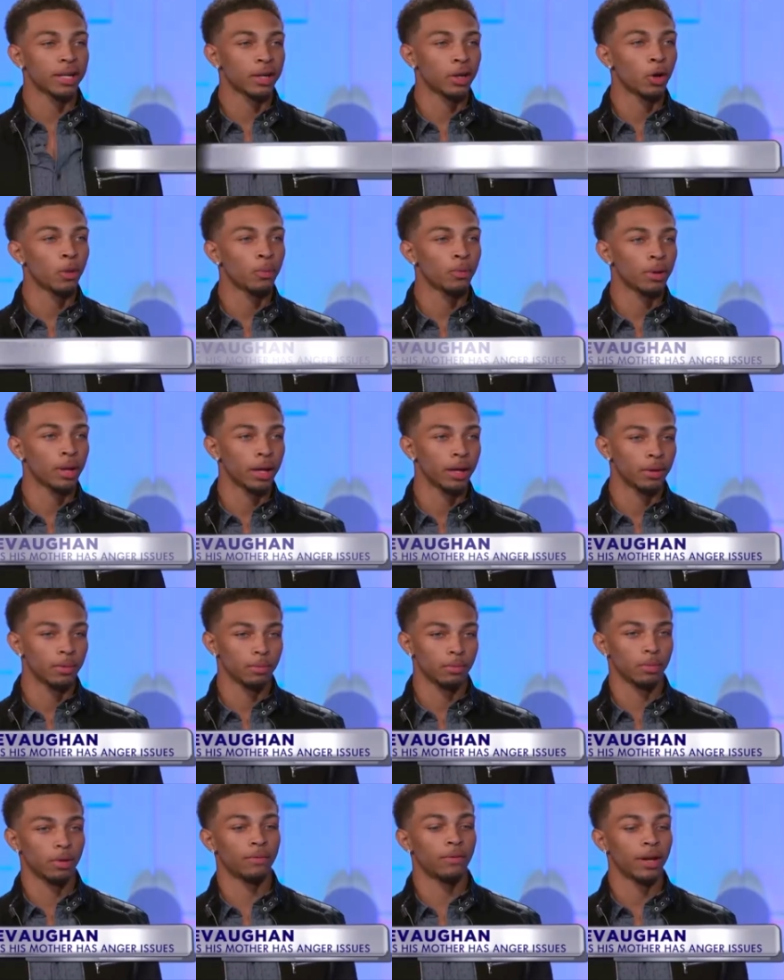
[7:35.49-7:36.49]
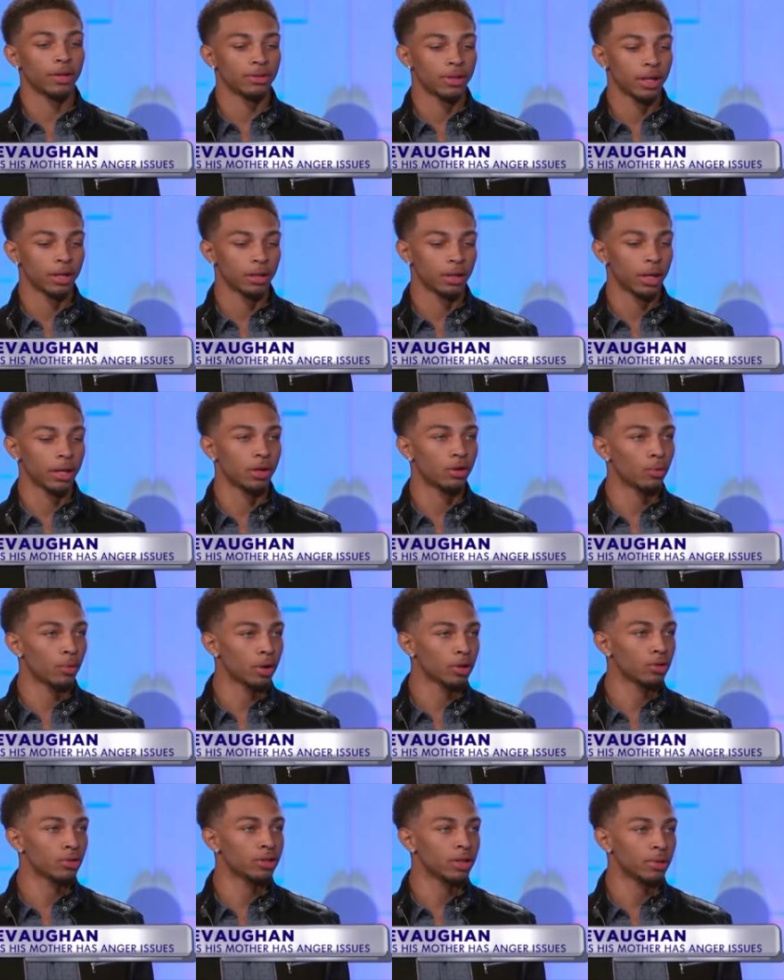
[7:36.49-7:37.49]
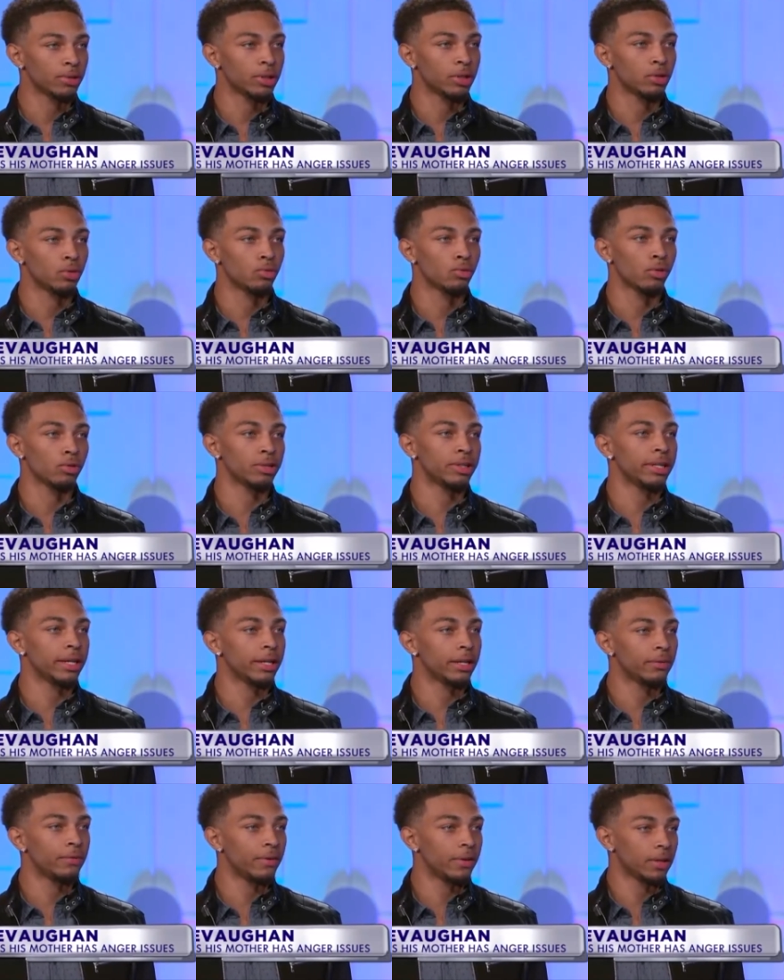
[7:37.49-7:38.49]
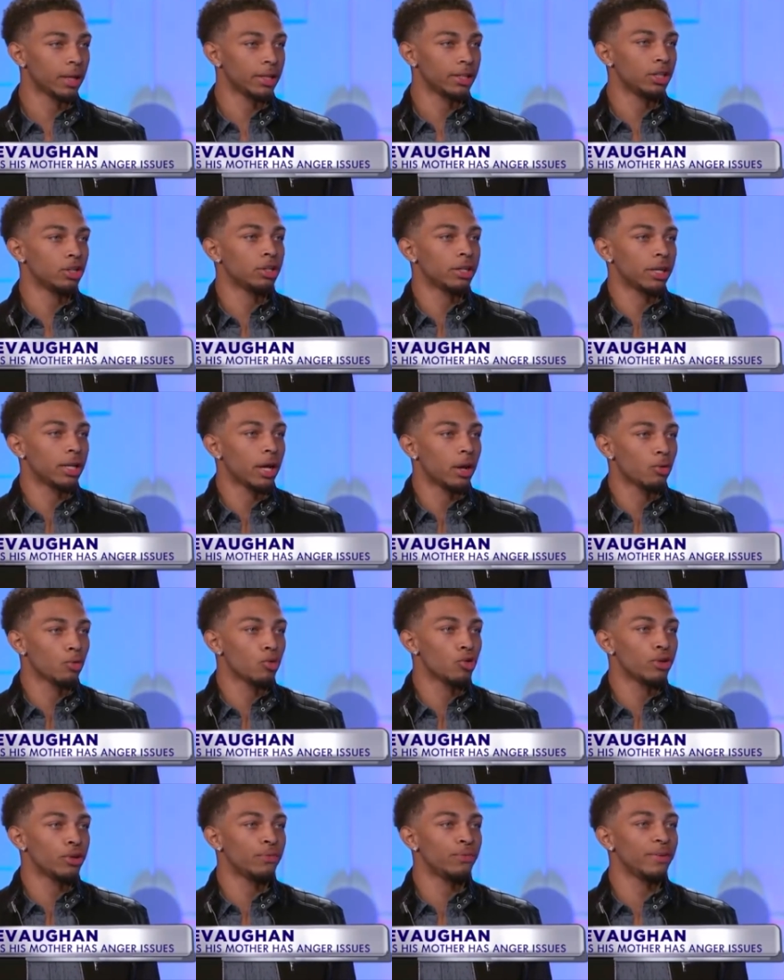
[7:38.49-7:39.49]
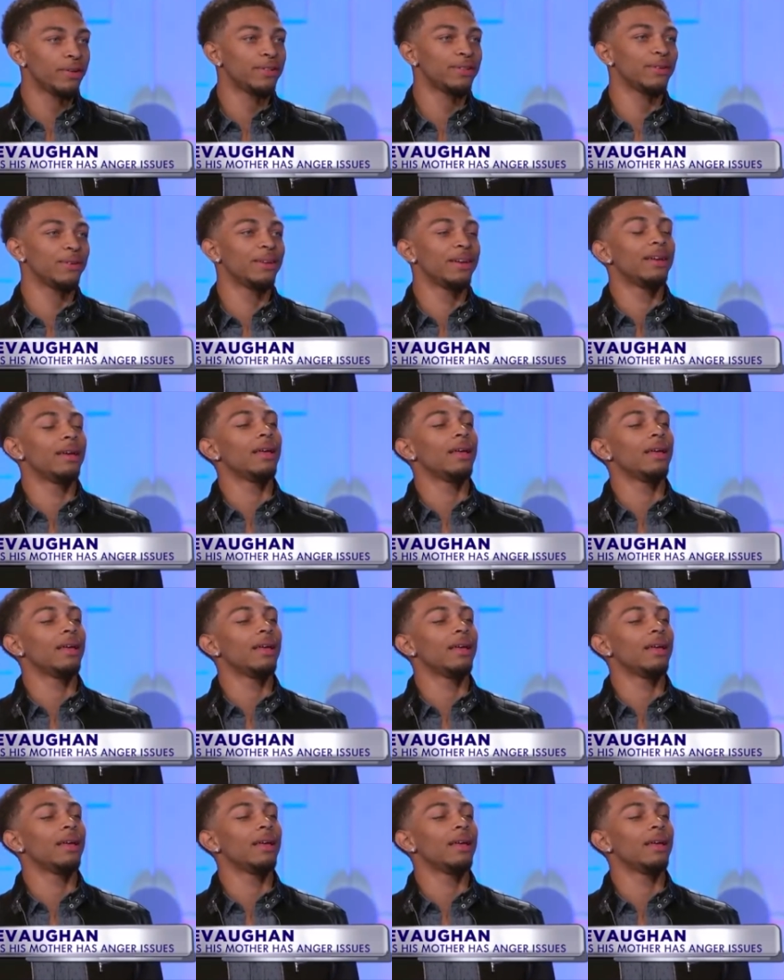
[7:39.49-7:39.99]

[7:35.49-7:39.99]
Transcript: to help her like if I try to like correct her on something she do wrong, she get defensive. Like she'll get like. Well, Devon, you